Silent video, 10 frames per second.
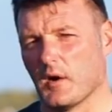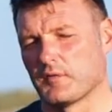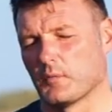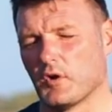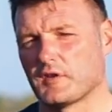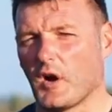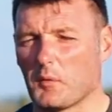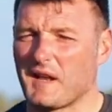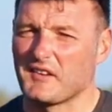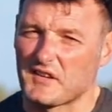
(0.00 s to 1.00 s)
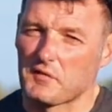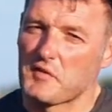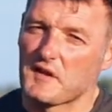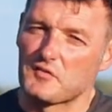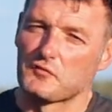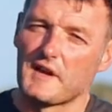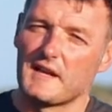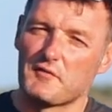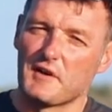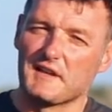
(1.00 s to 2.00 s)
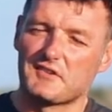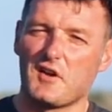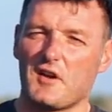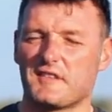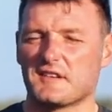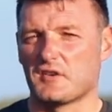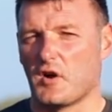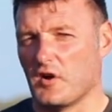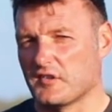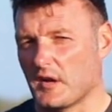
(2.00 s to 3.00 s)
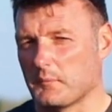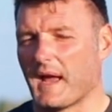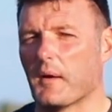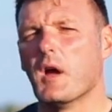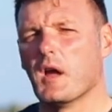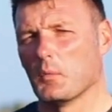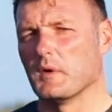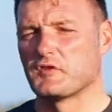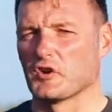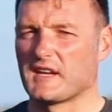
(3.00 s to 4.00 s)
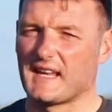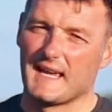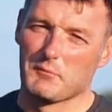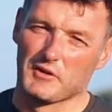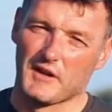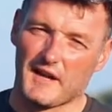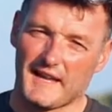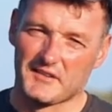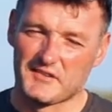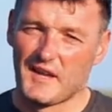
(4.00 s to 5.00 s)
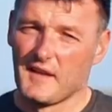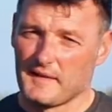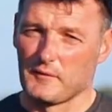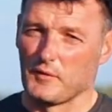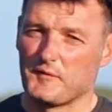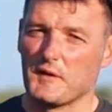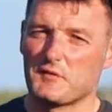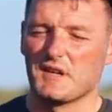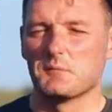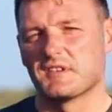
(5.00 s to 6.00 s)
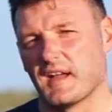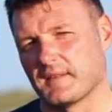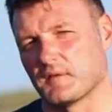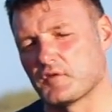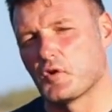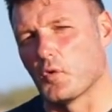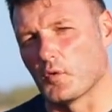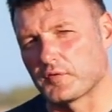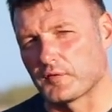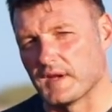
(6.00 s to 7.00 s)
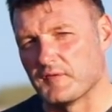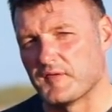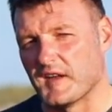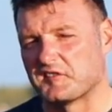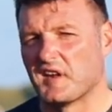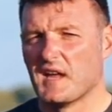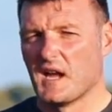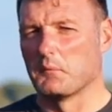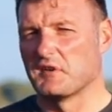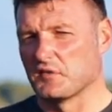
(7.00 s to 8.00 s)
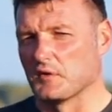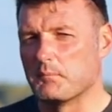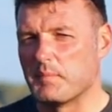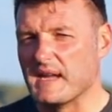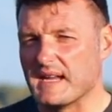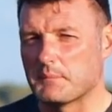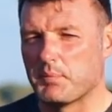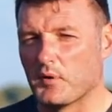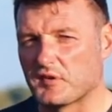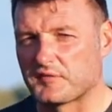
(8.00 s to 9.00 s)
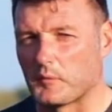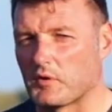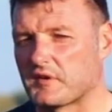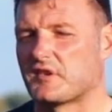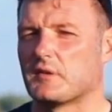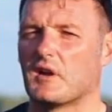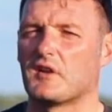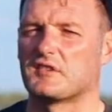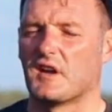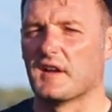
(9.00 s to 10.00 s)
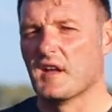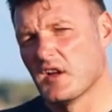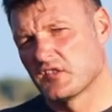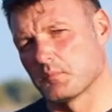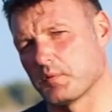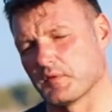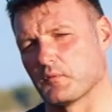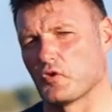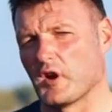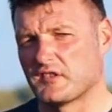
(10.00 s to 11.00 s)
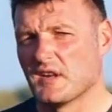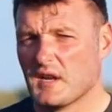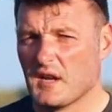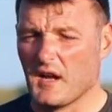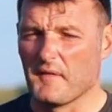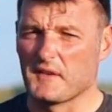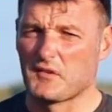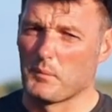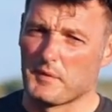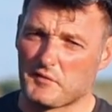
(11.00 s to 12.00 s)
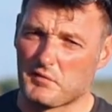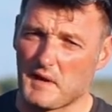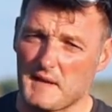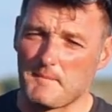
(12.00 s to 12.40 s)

of the World Carp Classic, and things are really, really starting to hot up now. We've got a game on our hands. There are a few teams now that have caught three fish, and we saw a big push from one or two last night to put them right at the top of the tree.